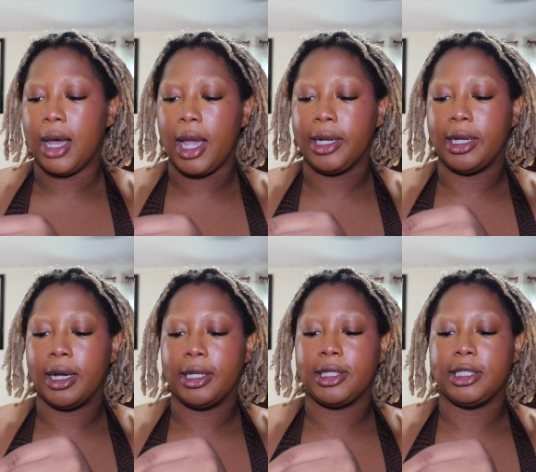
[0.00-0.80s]
I'd
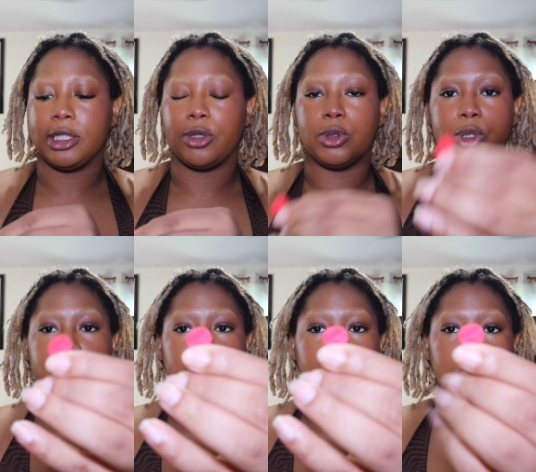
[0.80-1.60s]
cut these little
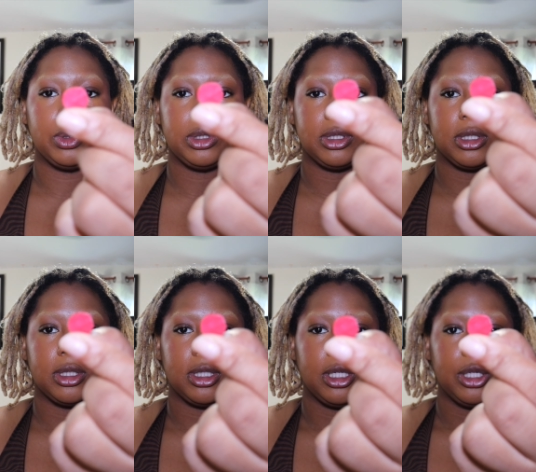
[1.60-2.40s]
circles
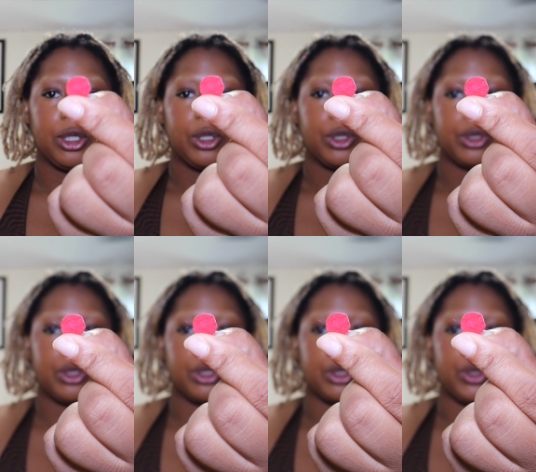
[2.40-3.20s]

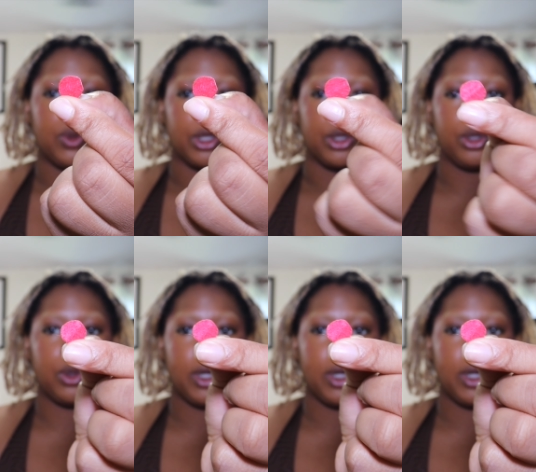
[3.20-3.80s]
to do a look